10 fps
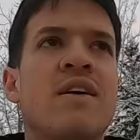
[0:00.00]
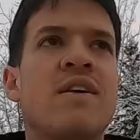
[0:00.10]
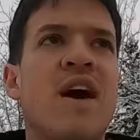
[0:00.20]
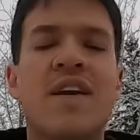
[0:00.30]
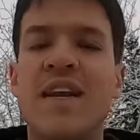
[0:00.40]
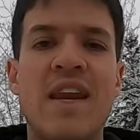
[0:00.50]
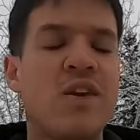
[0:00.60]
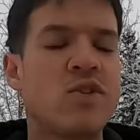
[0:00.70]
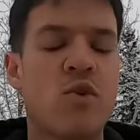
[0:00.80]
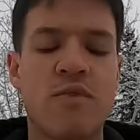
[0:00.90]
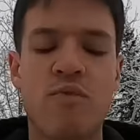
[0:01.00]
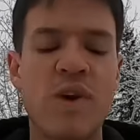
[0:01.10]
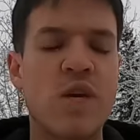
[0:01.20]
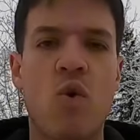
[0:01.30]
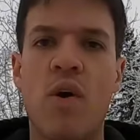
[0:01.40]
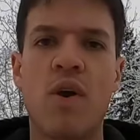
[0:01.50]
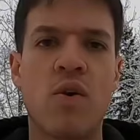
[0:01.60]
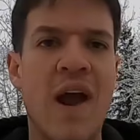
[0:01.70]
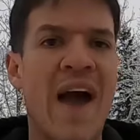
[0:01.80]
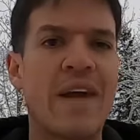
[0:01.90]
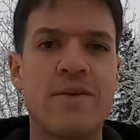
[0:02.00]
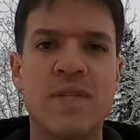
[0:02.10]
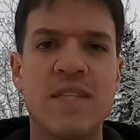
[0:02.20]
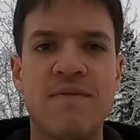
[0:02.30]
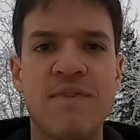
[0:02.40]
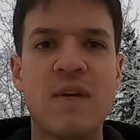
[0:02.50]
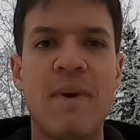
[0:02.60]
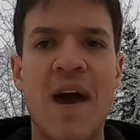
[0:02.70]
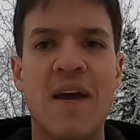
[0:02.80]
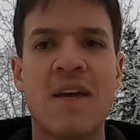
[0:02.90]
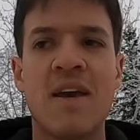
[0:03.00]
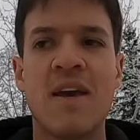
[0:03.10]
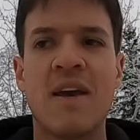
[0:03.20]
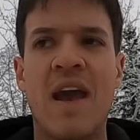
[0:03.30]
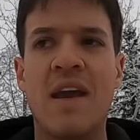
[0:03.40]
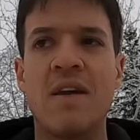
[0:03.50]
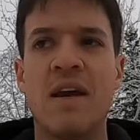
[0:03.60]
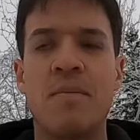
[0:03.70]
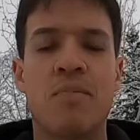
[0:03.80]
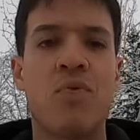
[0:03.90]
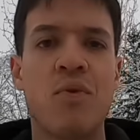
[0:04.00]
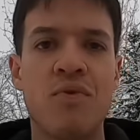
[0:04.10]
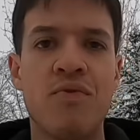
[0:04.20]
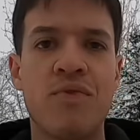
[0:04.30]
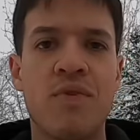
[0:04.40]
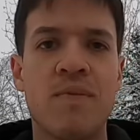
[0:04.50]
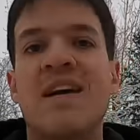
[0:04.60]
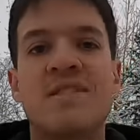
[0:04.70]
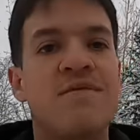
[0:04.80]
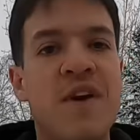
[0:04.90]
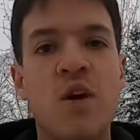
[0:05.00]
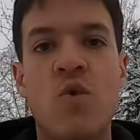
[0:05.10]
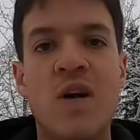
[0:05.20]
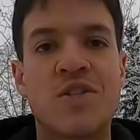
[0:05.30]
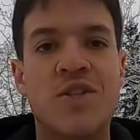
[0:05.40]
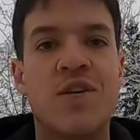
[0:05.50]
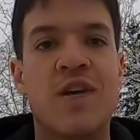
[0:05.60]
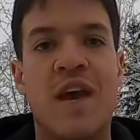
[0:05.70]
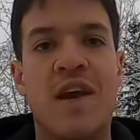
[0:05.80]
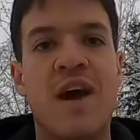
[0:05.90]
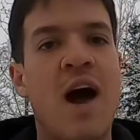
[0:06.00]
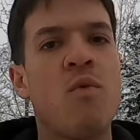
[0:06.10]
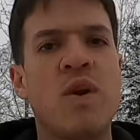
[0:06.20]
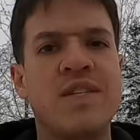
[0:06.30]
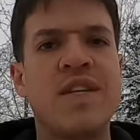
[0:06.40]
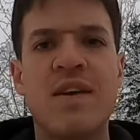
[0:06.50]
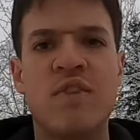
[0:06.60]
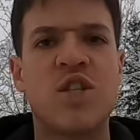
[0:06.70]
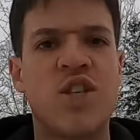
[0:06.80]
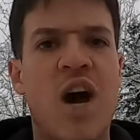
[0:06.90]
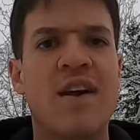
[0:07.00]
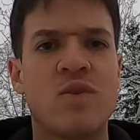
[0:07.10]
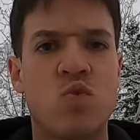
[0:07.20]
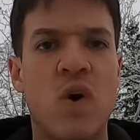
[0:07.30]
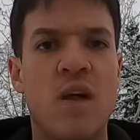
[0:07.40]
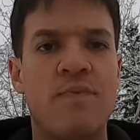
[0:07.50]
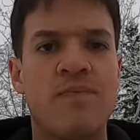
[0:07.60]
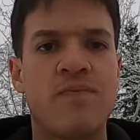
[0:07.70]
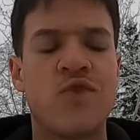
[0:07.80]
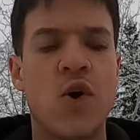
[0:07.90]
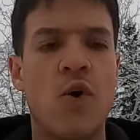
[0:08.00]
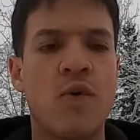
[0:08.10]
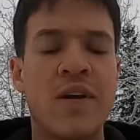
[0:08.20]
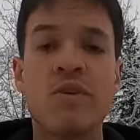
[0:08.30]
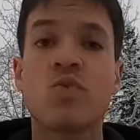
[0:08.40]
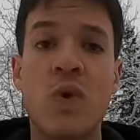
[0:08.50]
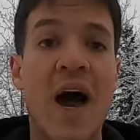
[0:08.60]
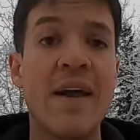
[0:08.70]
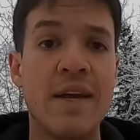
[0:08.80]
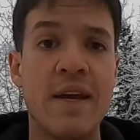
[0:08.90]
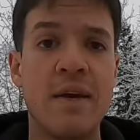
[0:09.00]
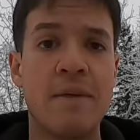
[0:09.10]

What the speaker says: not get any sort of recoil or accuracy feedback, and improve? It's a fair question, and I wanted to give it a shot as well. So here's what I did.